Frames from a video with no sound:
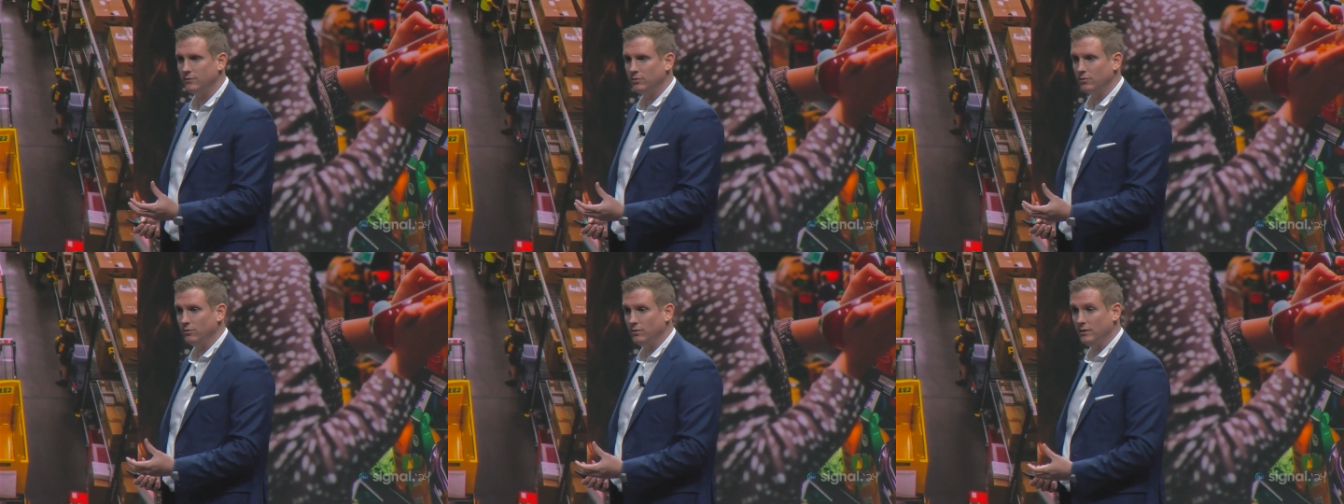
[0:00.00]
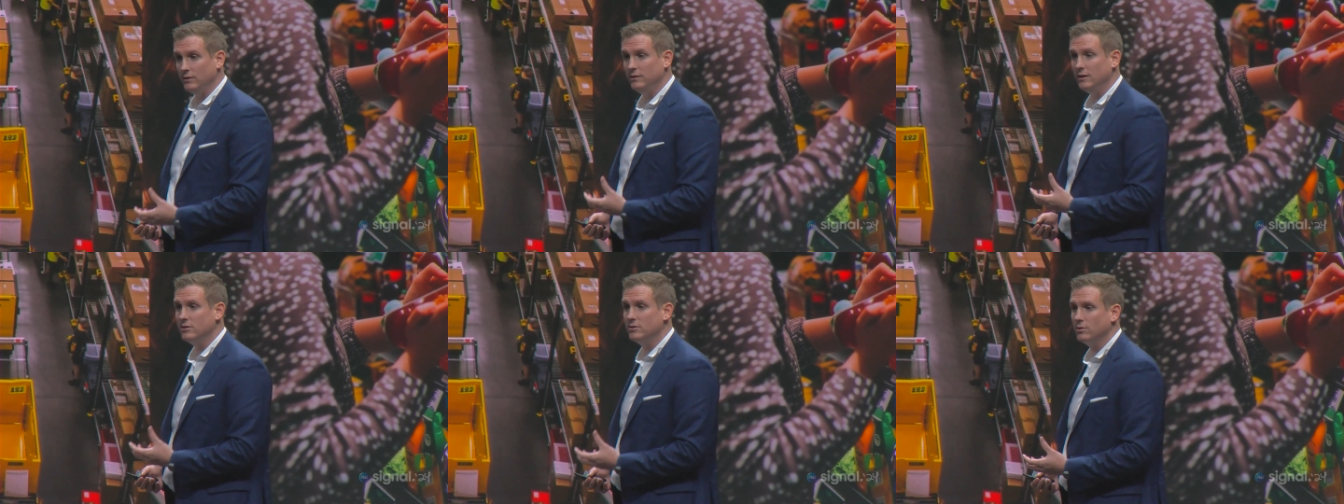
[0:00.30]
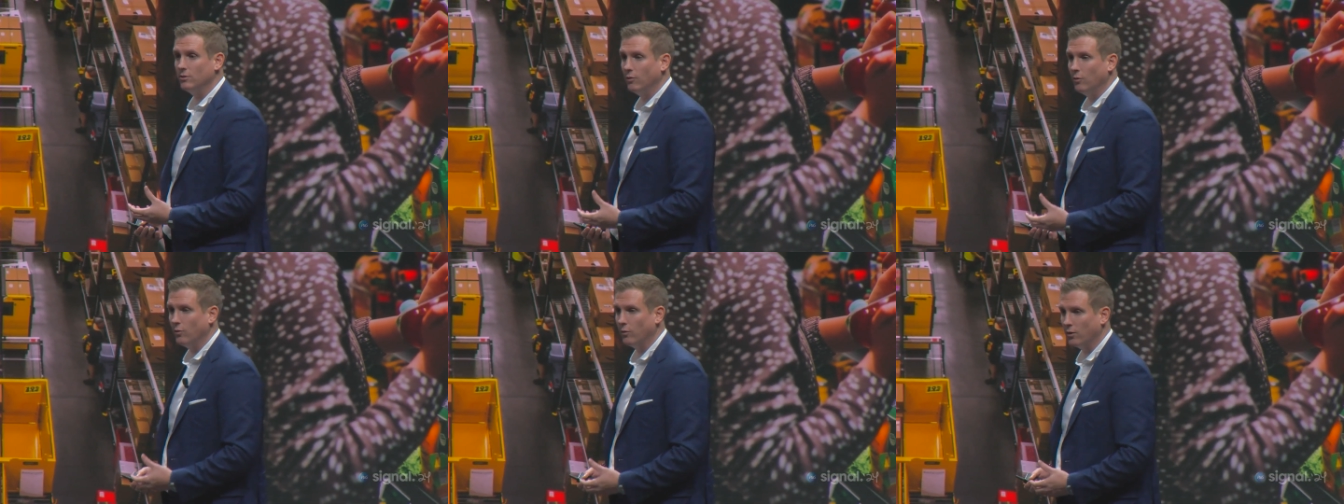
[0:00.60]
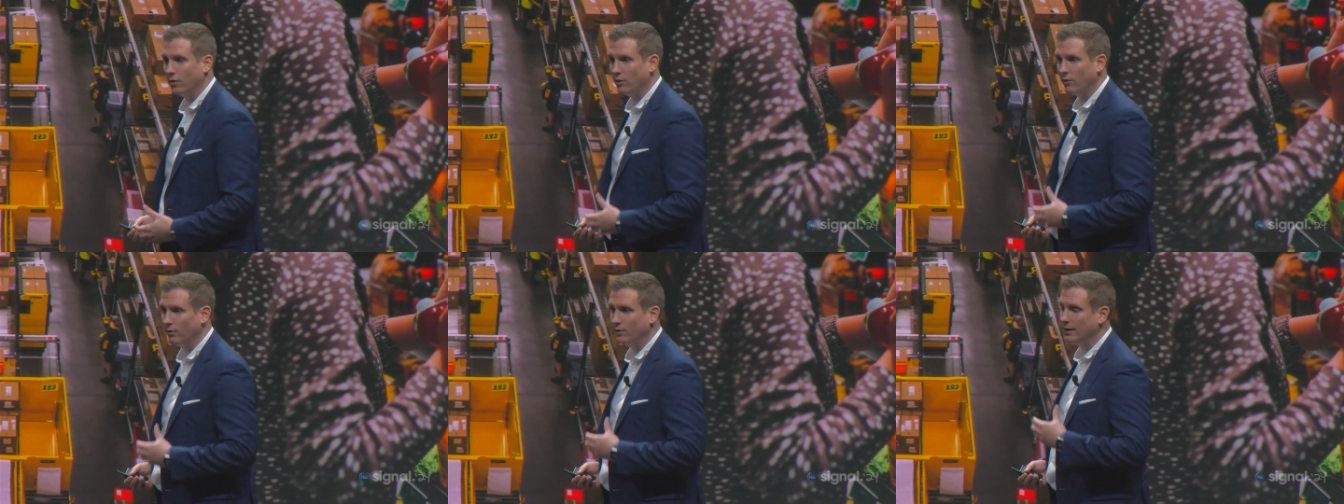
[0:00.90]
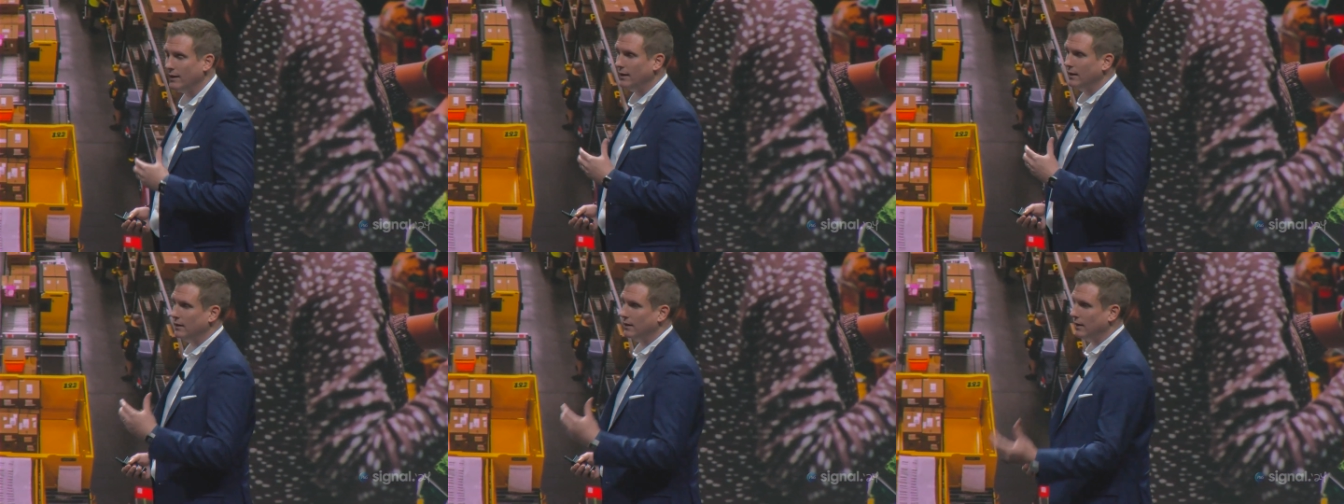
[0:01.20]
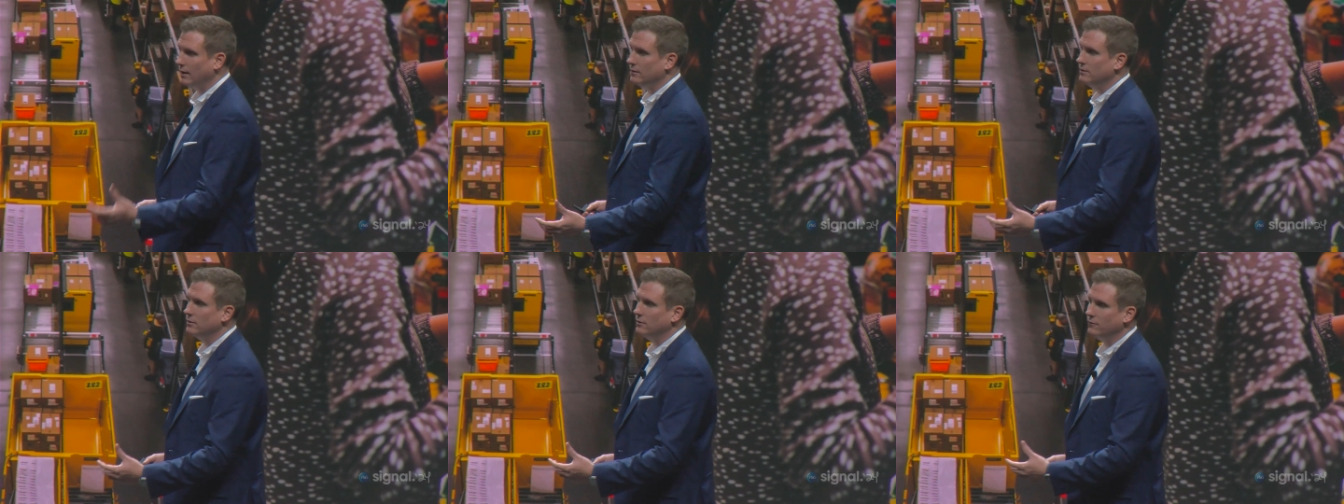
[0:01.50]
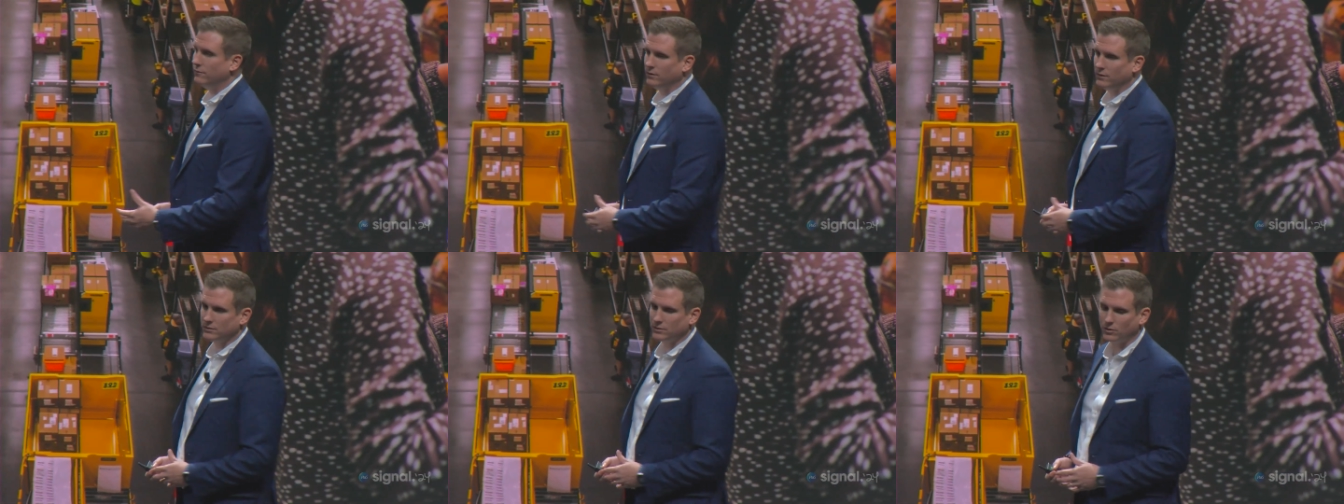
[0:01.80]
to the digital world into the
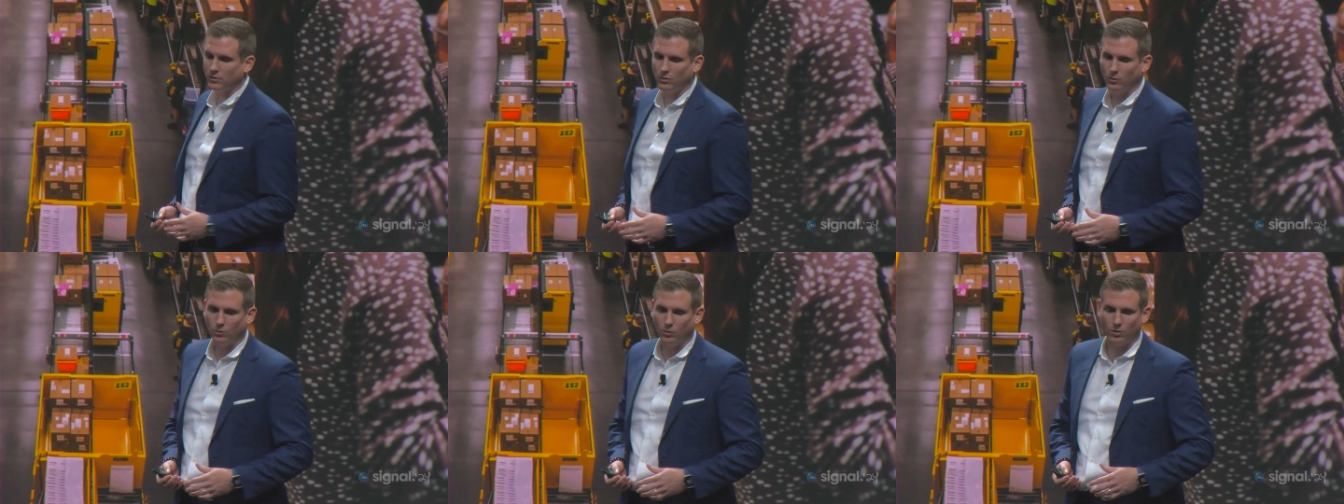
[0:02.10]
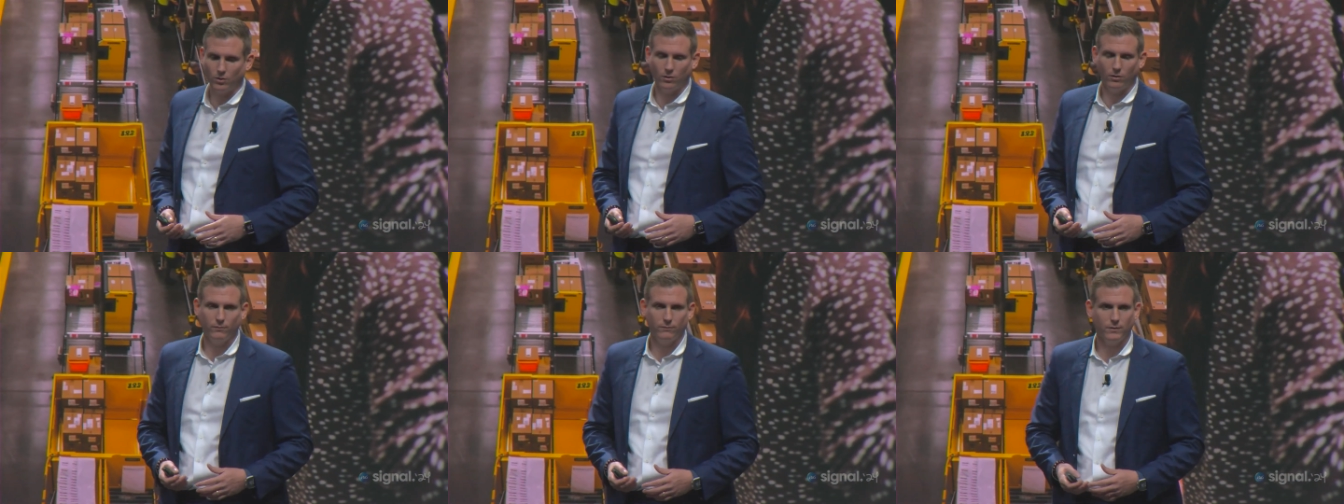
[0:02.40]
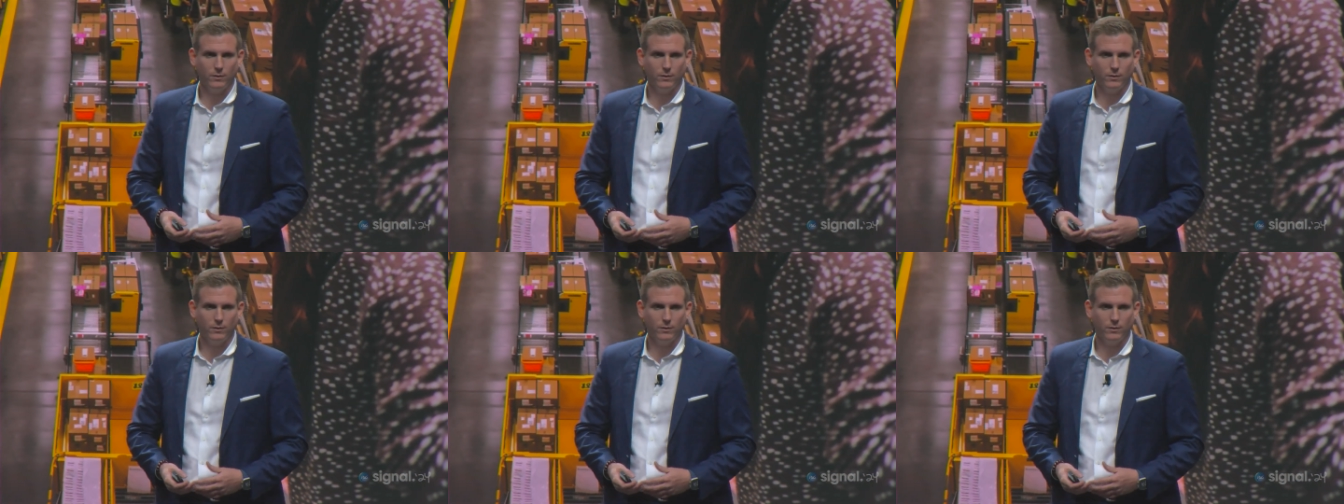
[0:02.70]
physical world.